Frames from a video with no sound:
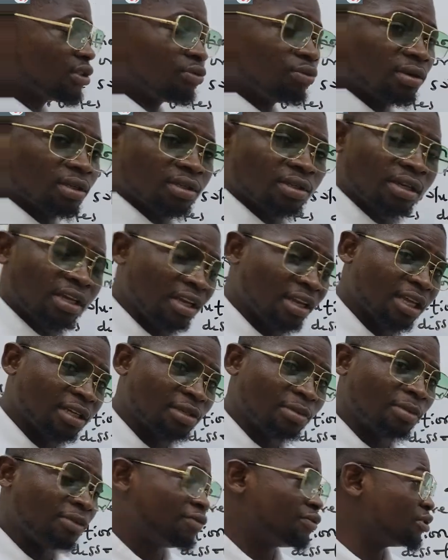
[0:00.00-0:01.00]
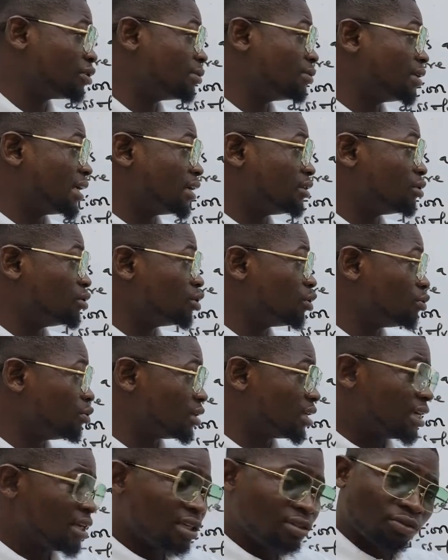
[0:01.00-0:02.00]
is what? In case some of you that don't know
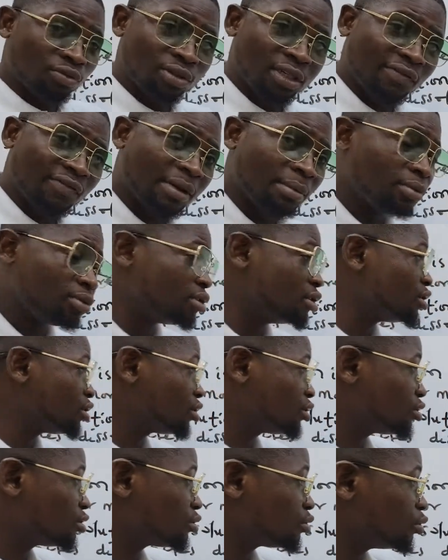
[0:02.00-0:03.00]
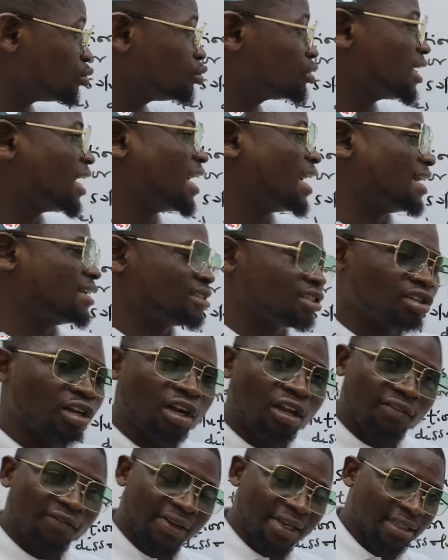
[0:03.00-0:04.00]
what the difference between solute and
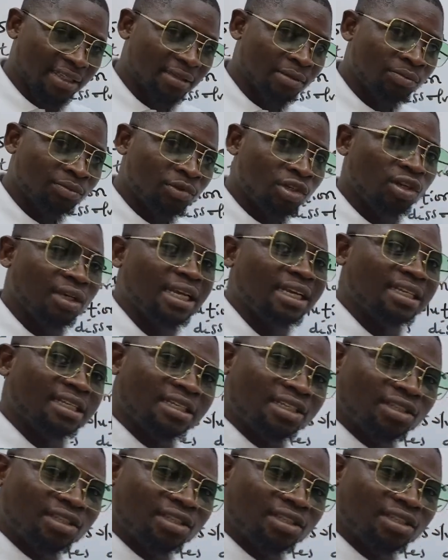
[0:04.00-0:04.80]
solvent. Okay, the